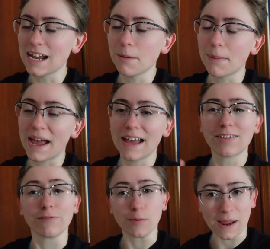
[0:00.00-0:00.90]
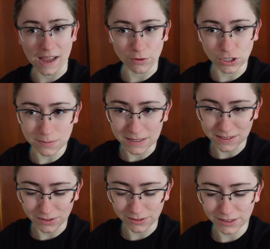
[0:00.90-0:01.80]
take a bath for my ouchy
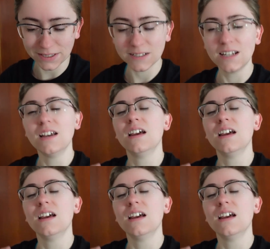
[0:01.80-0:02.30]
muscles.